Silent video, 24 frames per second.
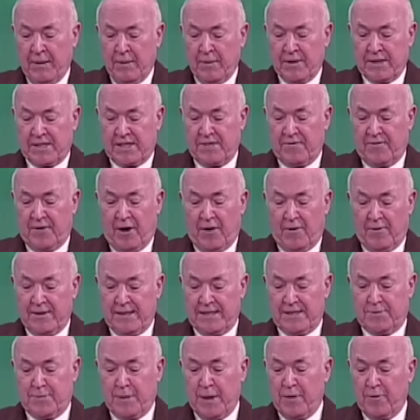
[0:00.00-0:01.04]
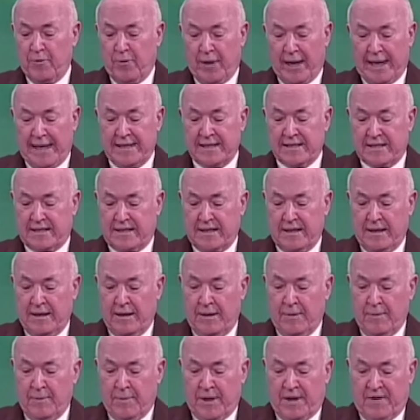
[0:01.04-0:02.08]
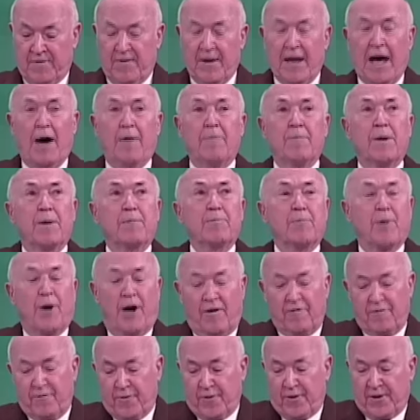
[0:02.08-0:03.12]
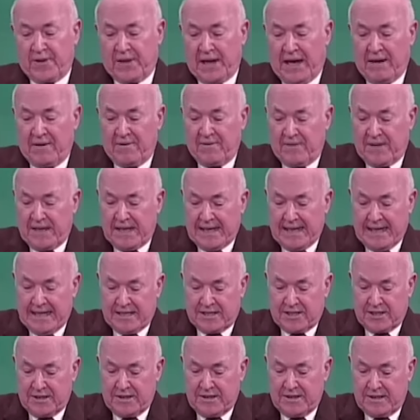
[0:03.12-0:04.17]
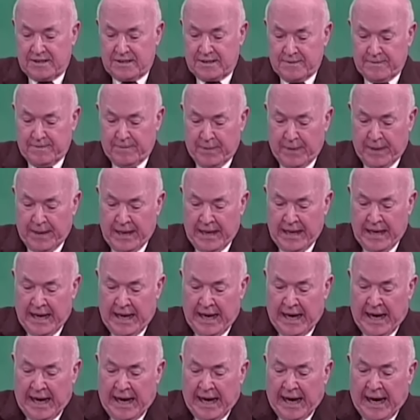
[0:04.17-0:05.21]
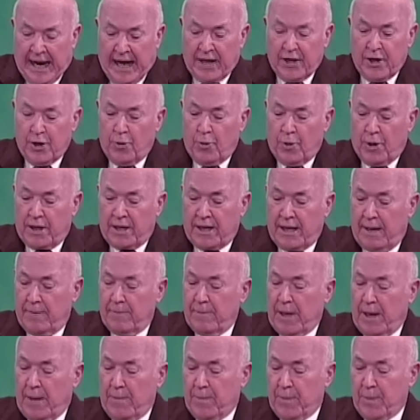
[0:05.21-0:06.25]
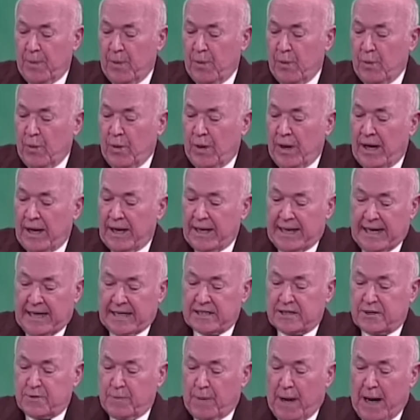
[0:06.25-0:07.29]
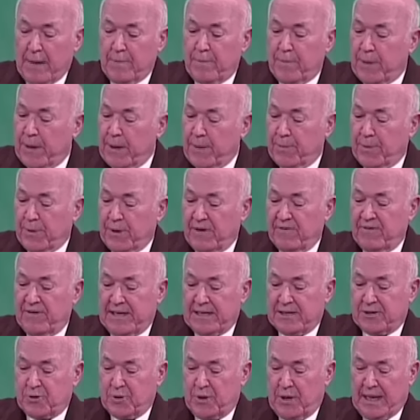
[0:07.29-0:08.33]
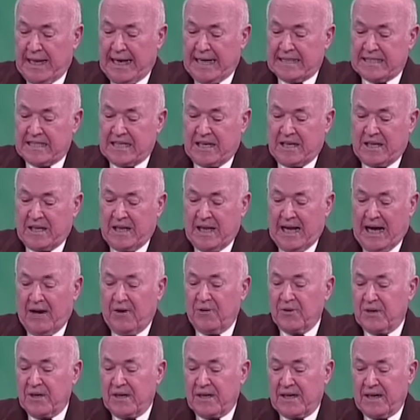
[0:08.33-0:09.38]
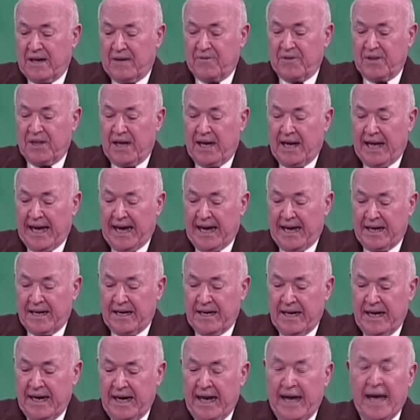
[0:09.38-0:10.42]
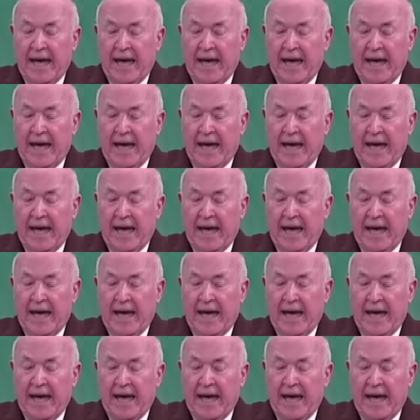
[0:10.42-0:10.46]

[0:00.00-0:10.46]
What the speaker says: which have always been waste, but have now been brought forth out of the nations. And you will come up against my people of Israel as a cloud to cover the land,